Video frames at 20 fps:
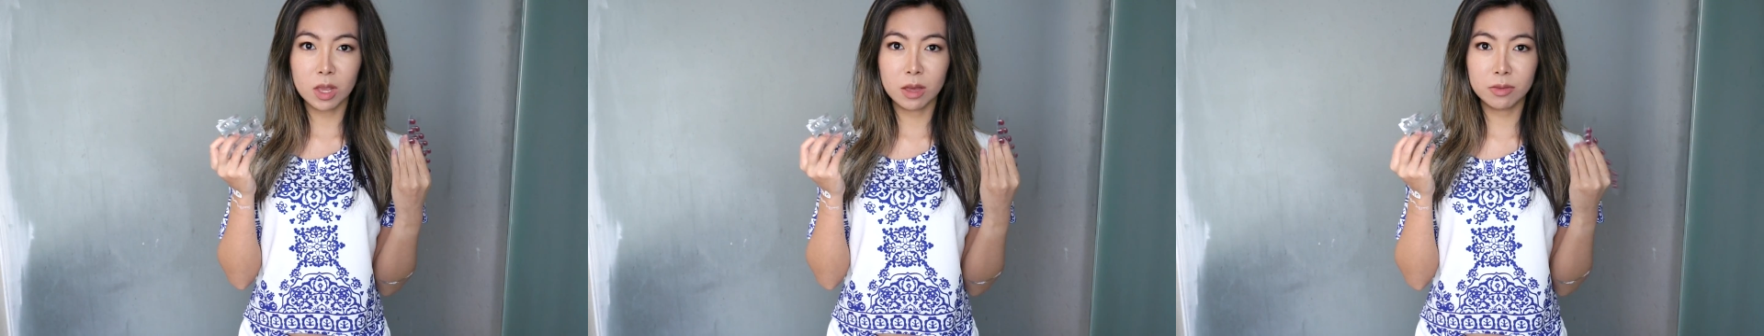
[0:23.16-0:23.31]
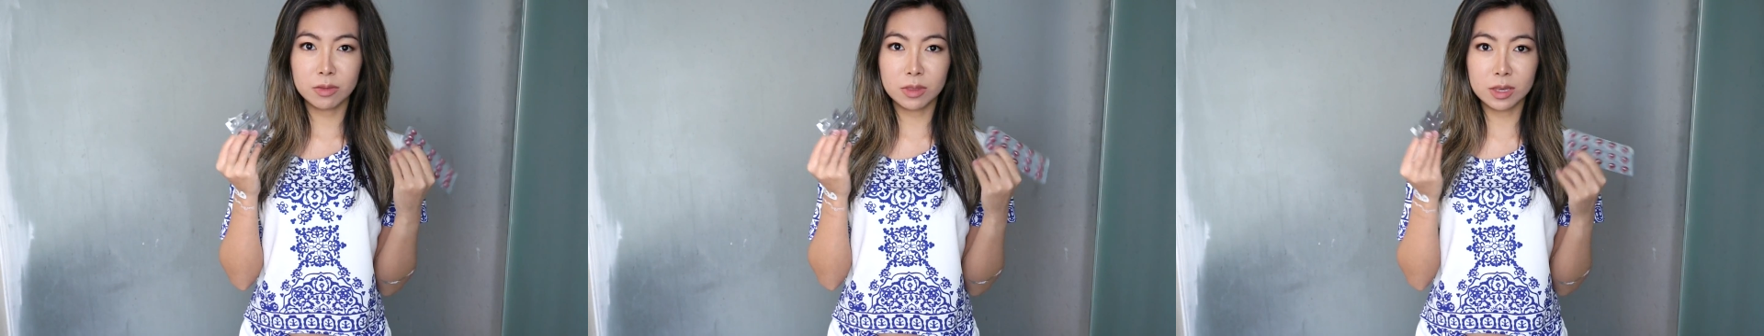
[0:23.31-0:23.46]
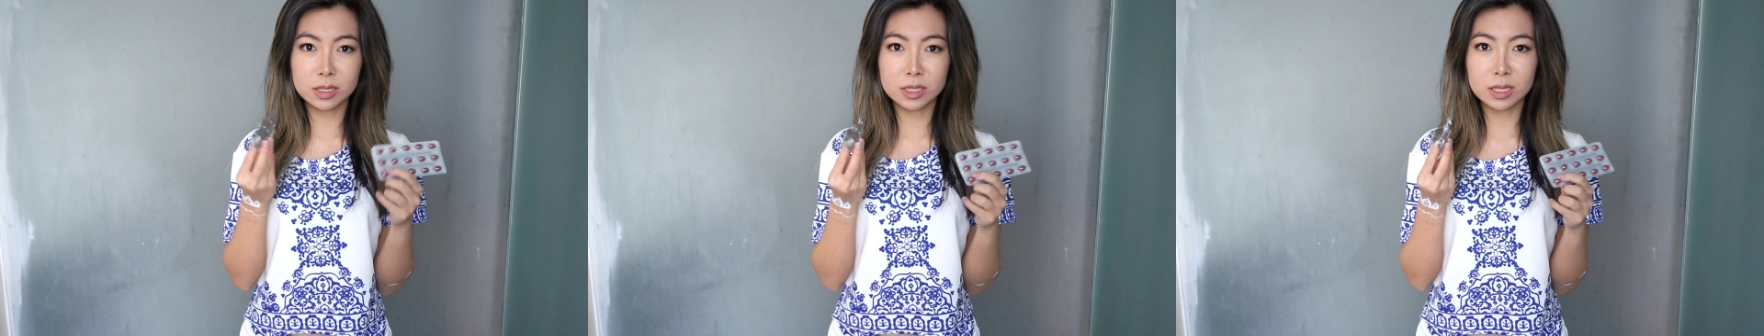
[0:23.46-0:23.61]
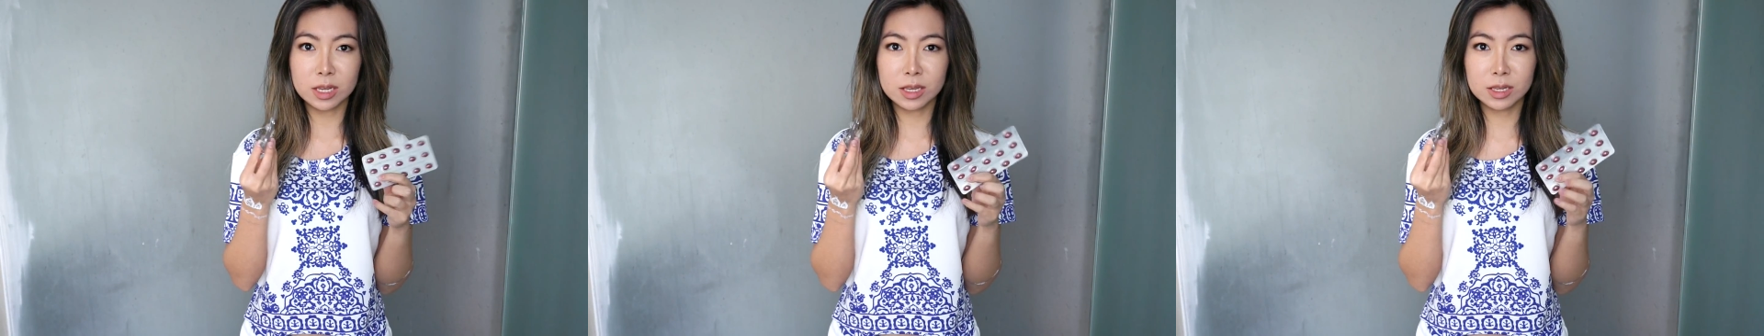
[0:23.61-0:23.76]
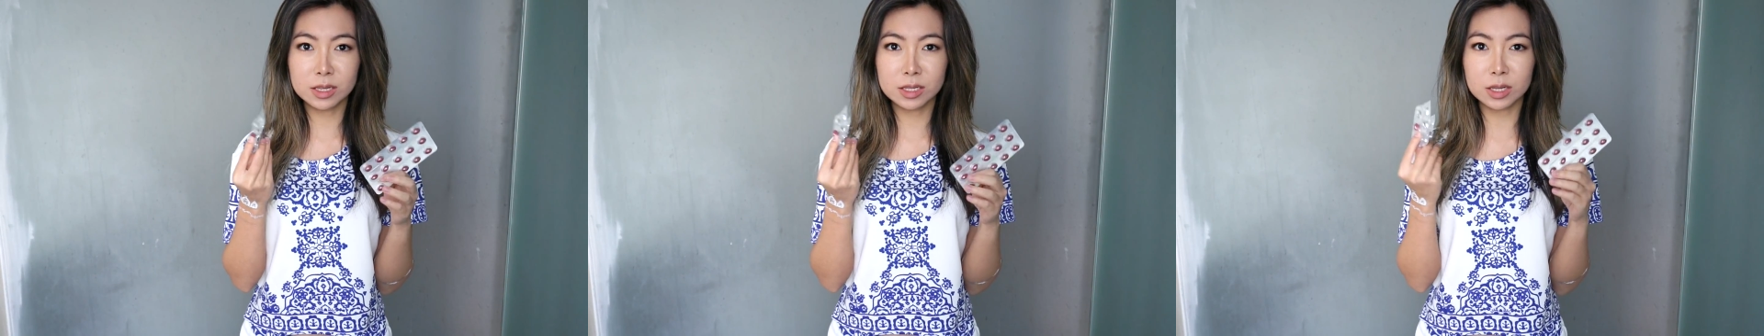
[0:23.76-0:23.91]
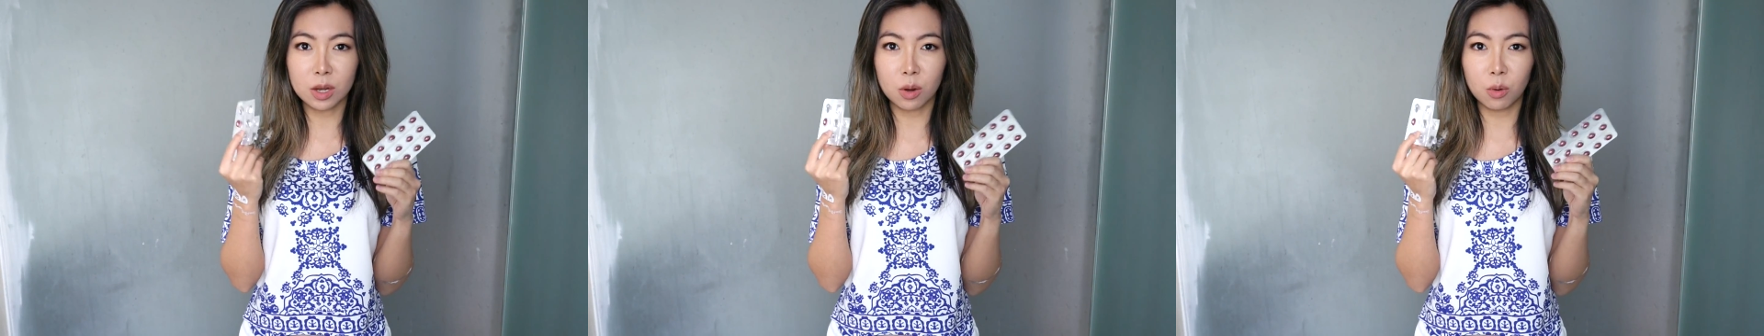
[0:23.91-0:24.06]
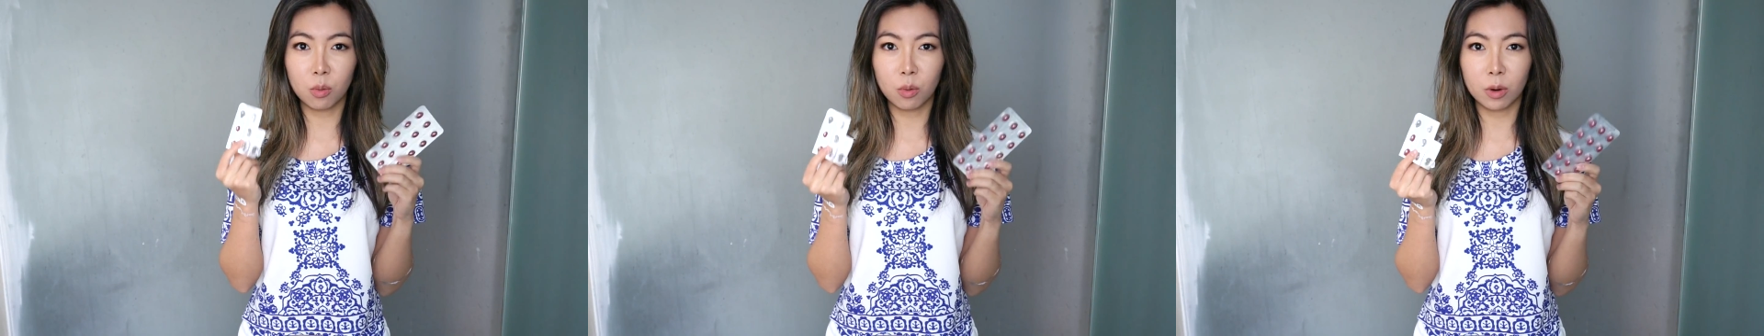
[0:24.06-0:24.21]
this
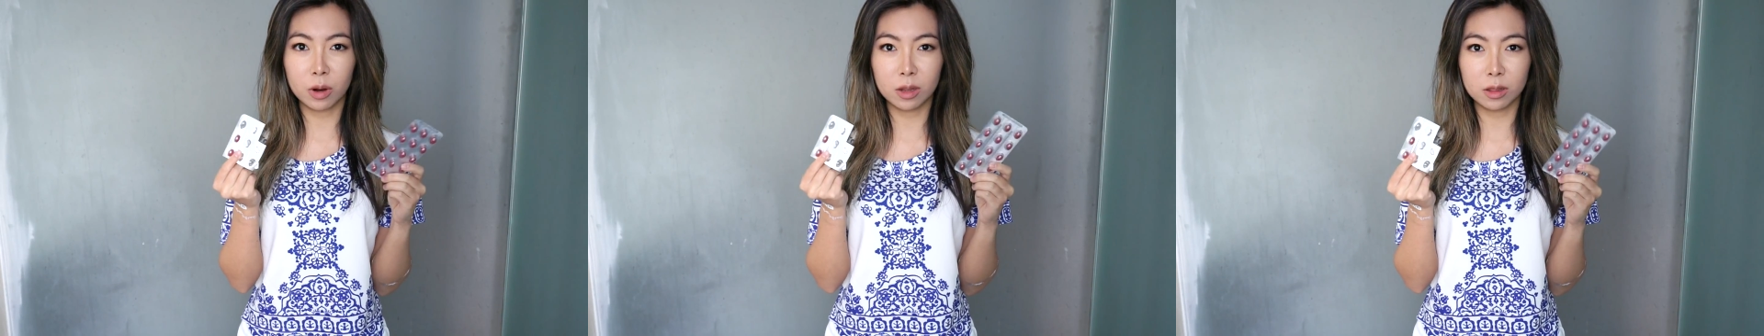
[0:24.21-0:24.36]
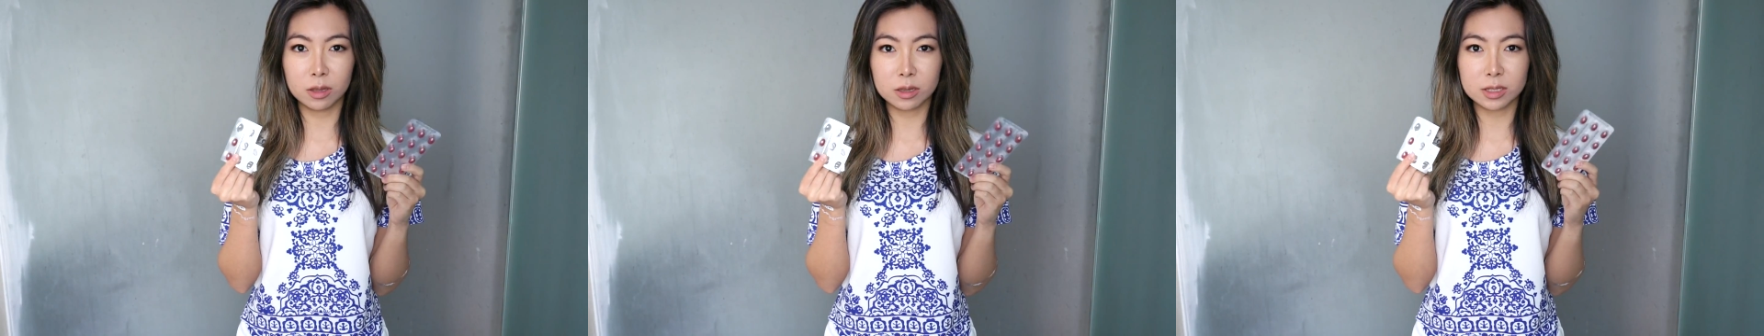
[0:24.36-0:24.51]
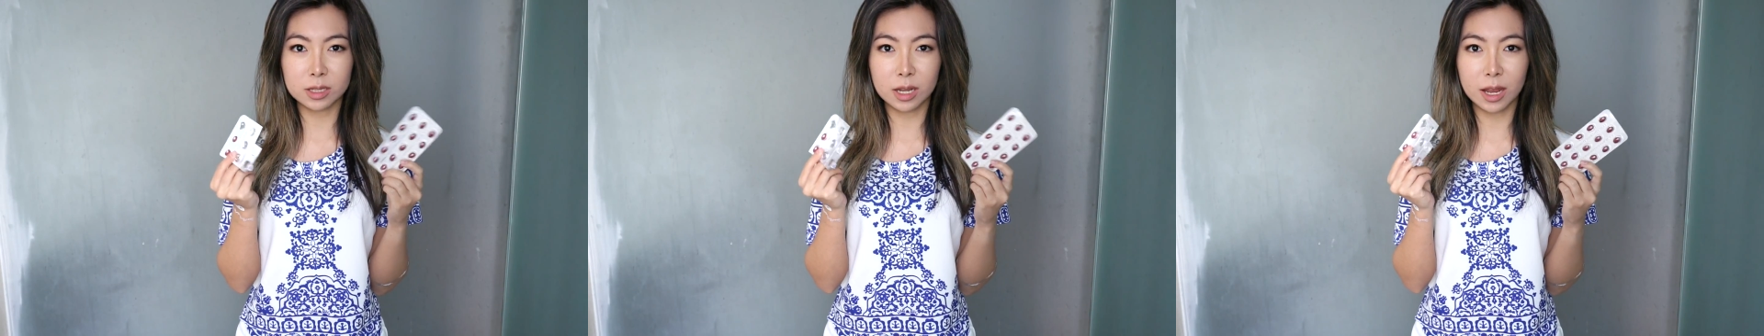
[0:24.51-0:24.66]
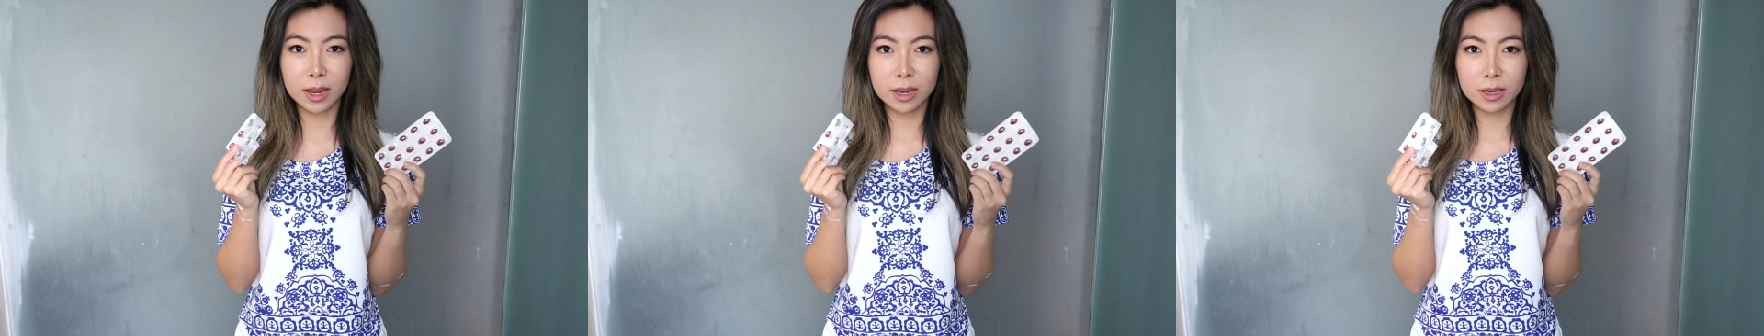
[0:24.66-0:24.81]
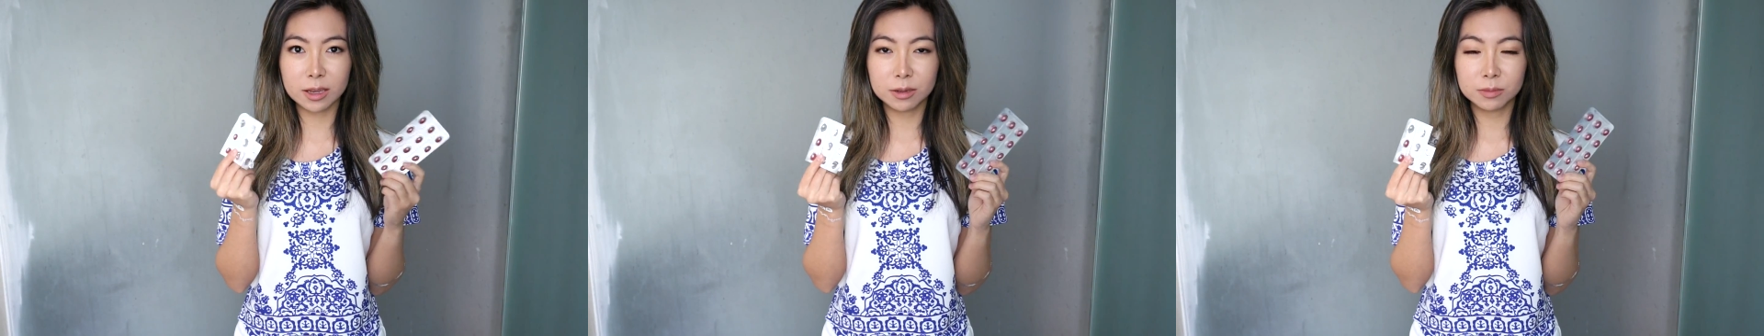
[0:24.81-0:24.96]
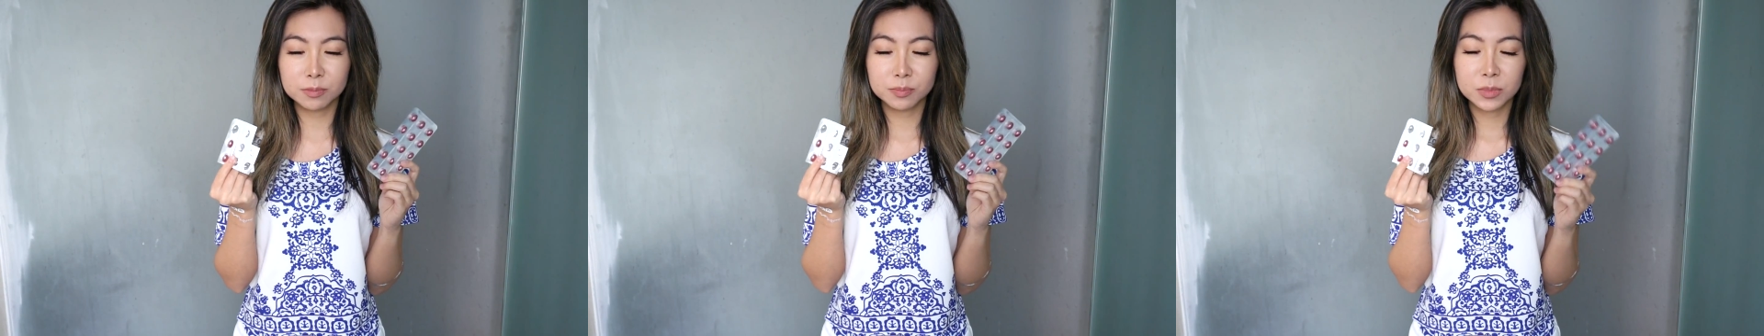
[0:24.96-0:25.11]
is what it looks like.